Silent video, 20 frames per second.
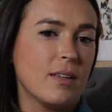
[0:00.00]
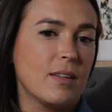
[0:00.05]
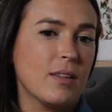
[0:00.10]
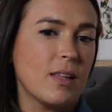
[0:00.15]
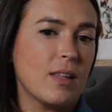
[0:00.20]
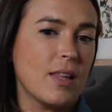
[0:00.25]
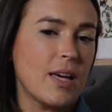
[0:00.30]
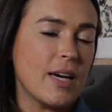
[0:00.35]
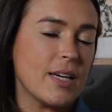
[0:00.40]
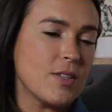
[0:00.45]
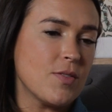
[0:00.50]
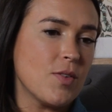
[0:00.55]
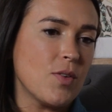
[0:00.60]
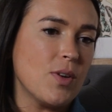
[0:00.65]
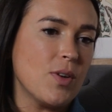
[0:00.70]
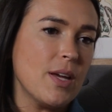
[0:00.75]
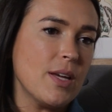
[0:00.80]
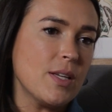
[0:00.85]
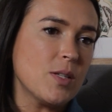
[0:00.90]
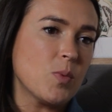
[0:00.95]
the last
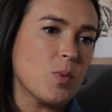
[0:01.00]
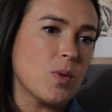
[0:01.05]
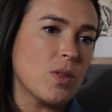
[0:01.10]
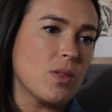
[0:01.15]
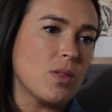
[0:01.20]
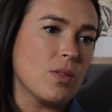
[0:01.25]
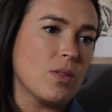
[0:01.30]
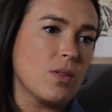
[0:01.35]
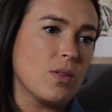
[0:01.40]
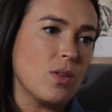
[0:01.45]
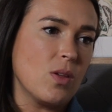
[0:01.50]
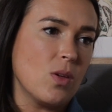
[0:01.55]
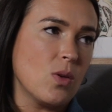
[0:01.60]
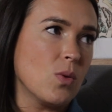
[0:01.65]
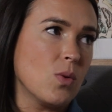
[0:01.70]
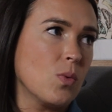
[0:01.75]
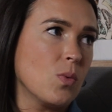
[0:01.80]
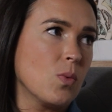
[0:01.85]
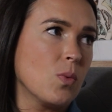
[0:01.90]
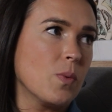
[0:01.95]
few days with
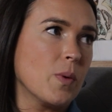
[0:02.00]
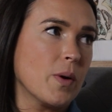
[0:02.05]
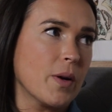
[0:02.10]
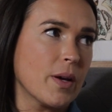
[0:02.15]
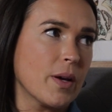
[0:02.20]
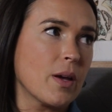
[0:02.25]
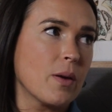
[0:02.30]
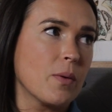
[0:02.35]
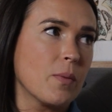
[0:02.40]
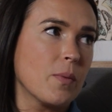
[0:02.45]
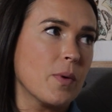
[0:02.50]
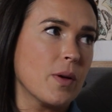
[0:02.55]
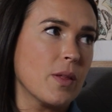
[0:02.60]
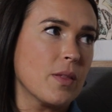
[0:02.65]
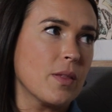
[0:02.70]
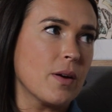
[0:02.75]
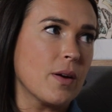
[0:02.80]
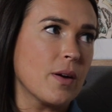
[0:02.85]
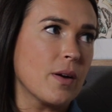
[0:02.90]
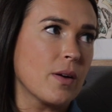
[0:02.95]
you working
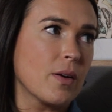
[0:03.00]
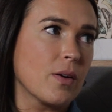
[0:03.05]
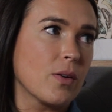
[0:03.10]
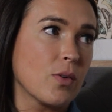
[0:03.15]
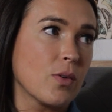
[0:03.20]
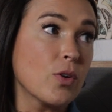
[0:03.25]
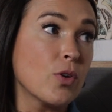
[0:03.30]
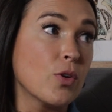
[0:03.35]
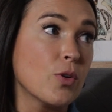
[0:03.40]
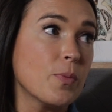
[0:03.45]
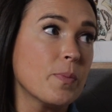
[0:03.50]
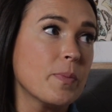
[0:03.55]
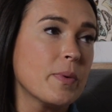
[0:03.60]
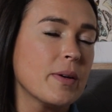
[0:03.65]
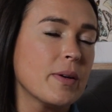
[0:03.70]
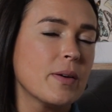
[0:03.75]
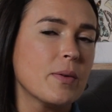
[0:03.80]
with our group